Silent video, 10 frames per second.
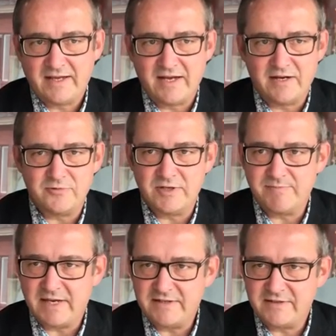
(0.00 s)
uh,
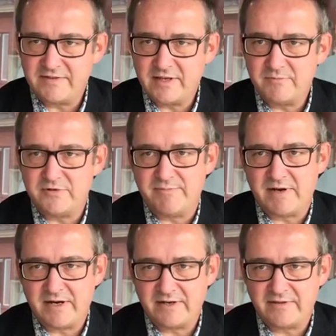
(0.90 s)
repainting them,
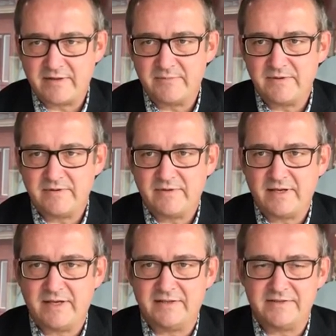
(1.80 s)
repairing them,
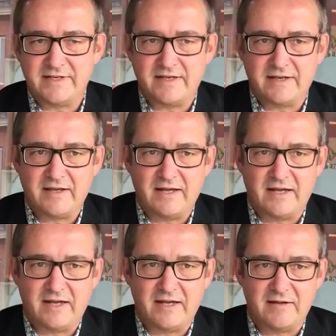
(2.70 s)
and uh,
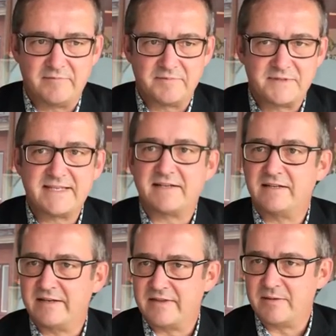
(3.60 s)
uh,
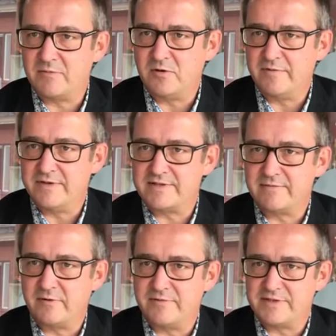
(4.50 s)
settling them over the,
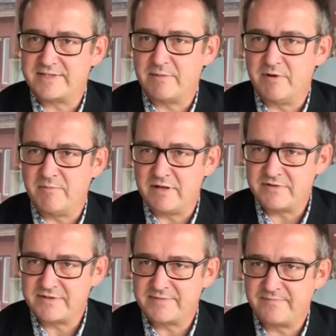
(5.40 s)
over the summer
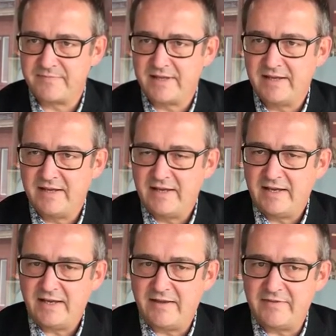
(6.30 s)
months.
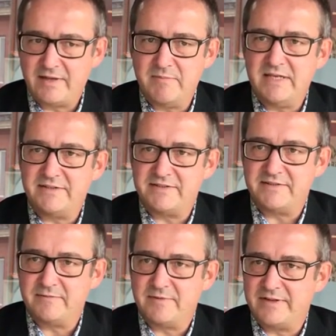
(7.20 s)
And they
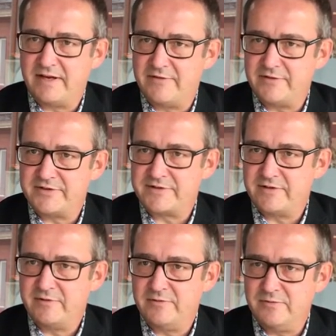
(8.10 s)
meet with others
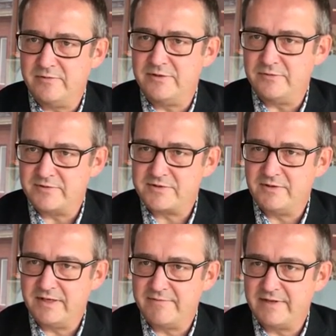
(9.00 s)
who used to
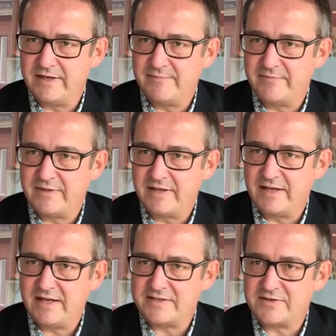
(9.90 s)
live there.
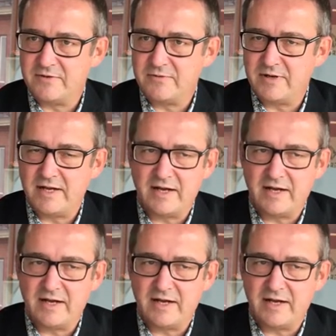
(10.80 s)
Uh, so,